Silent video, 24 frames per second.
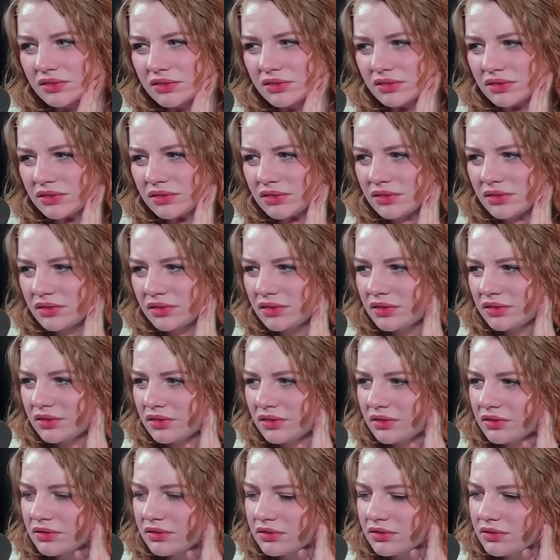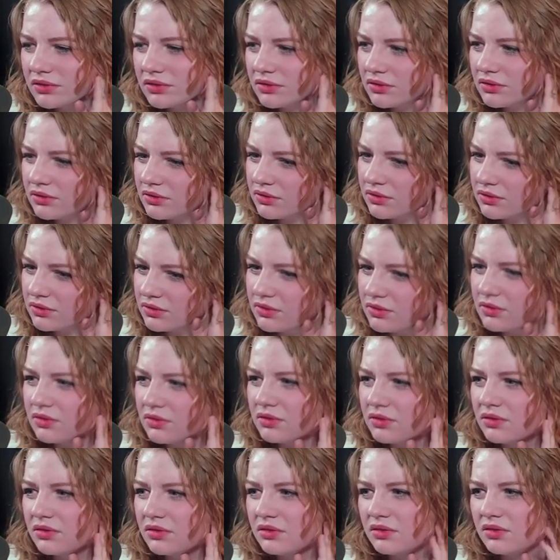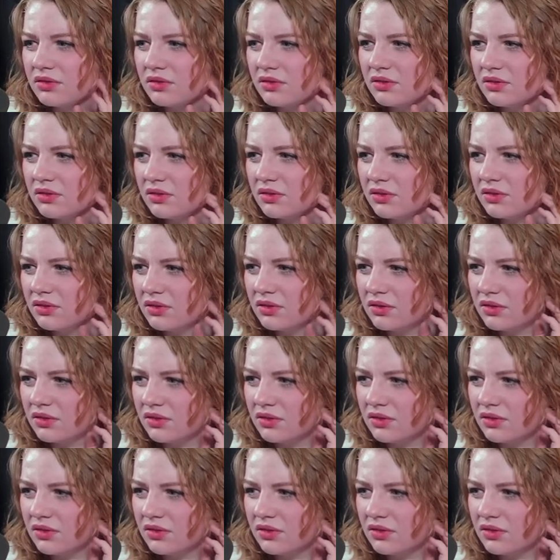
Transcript: No words are spoken by the person on screen.